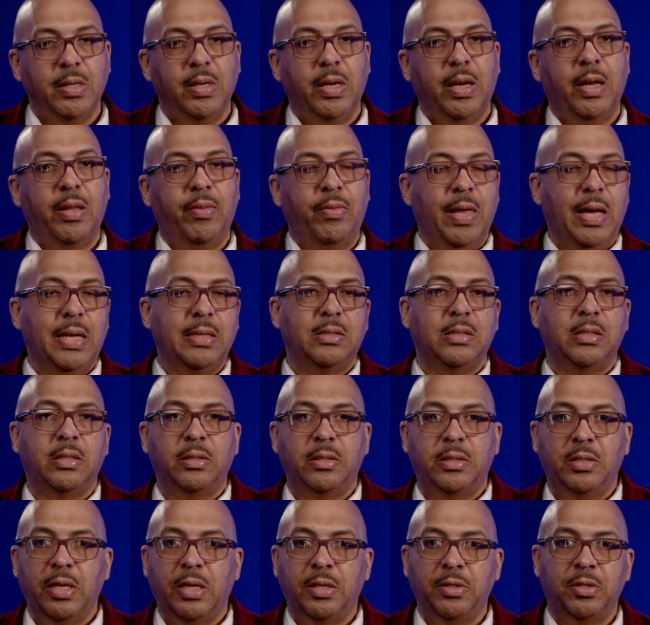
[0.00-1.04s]
And that's
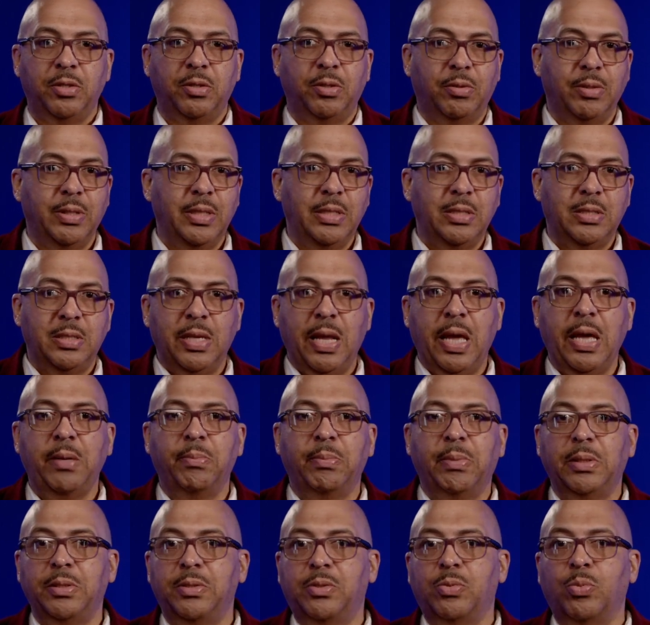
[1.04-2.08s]
intentional. He's
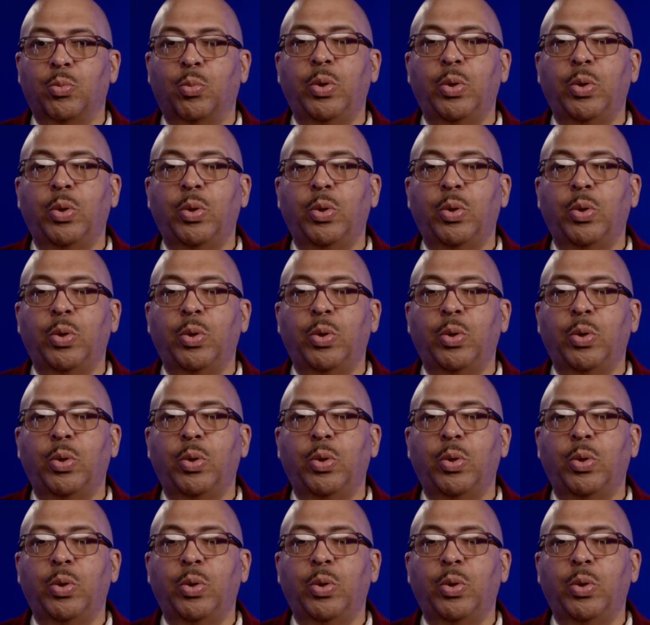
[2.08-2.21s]
nameless.